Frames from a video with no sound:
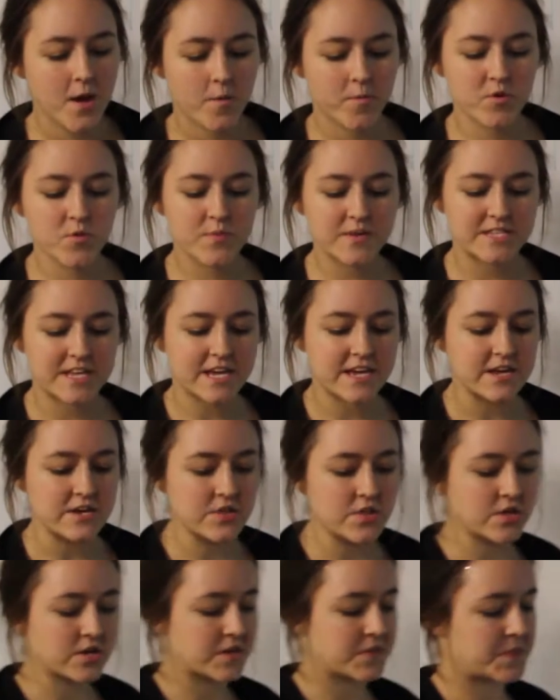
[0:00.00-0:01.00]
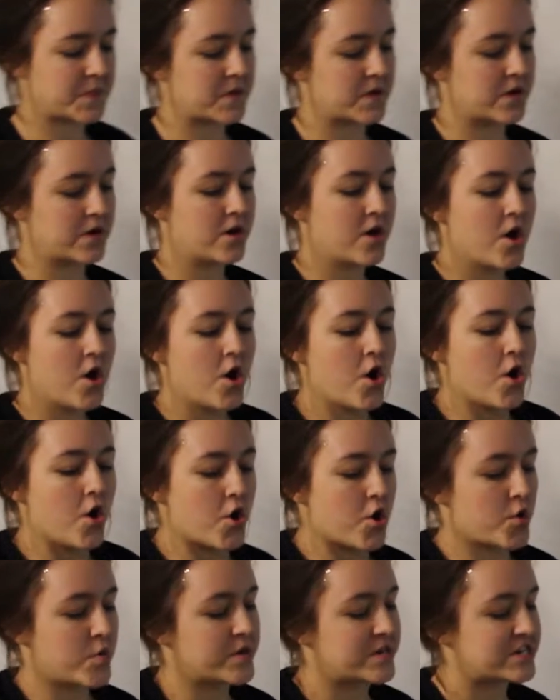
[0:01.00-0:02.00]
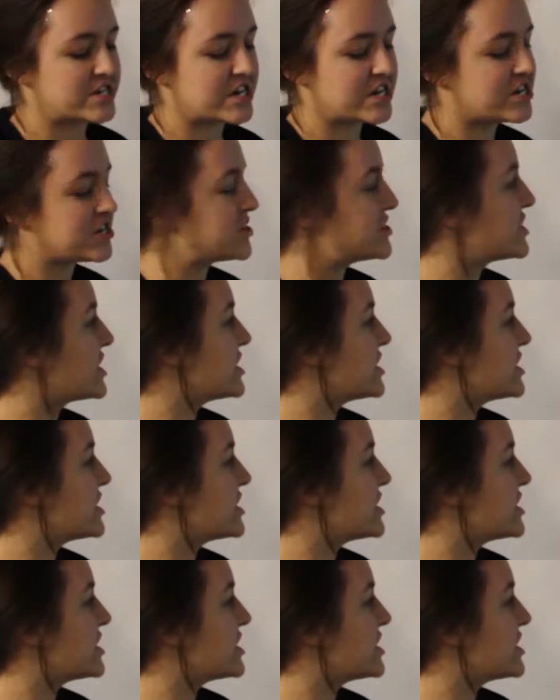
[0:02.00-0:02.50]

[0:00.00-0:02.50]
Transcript: We'll be taking a look at the origination